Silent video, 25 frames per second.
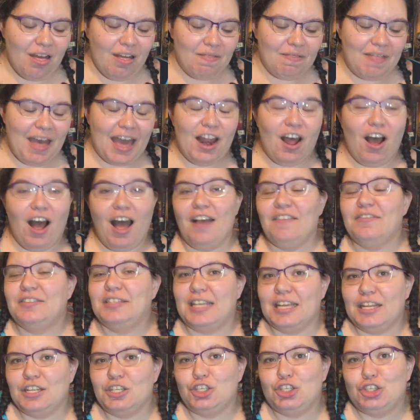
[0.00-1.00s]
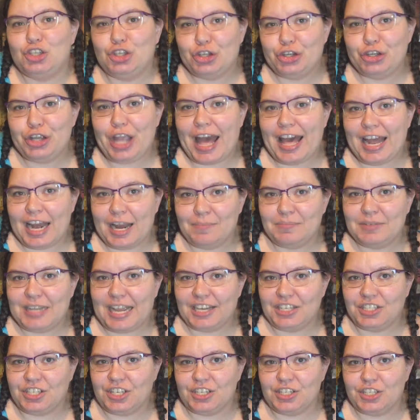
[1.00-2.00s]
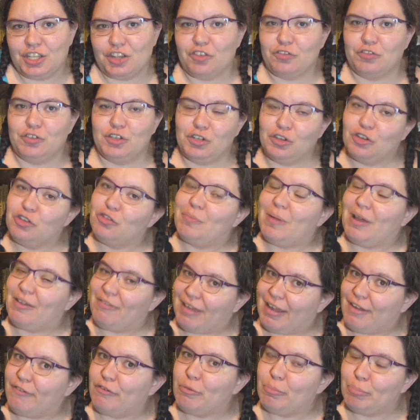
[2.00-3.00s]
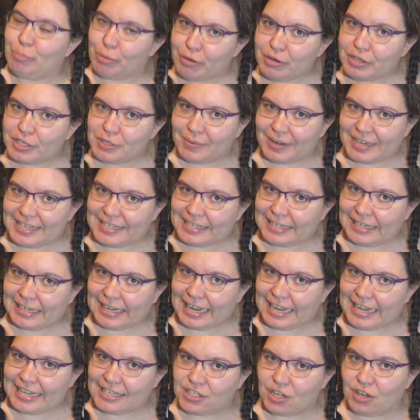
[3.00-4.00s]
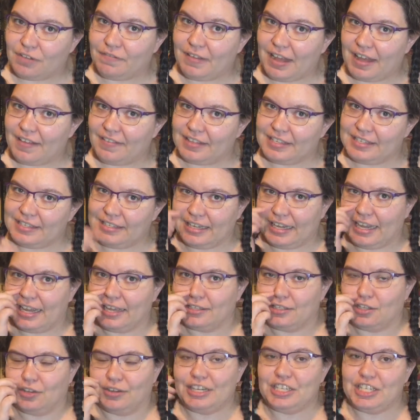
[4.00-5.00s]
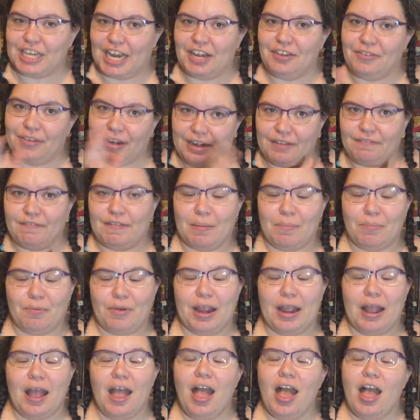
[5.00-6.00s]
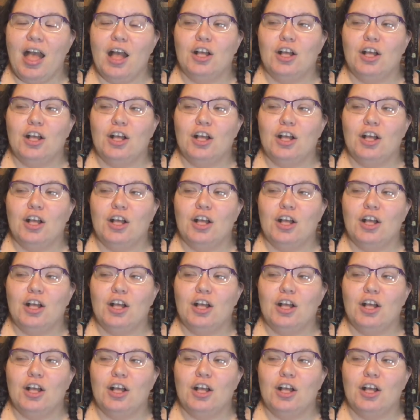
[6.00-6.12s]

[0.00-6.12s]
that I have seen two adaptations of two of my favourite books recently so far this year, so in January and February.